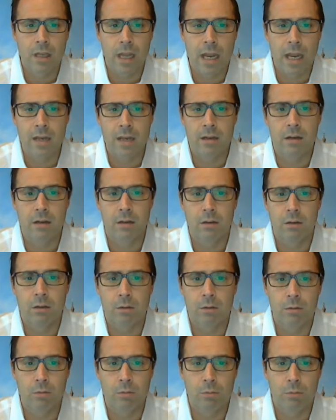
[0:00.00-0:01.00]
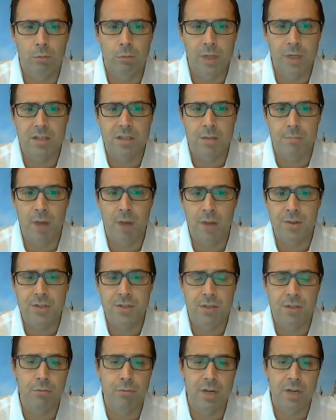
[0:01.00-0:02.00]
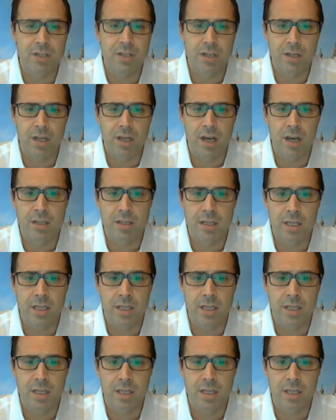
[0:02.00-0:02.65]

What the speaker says: in recent months and recent years.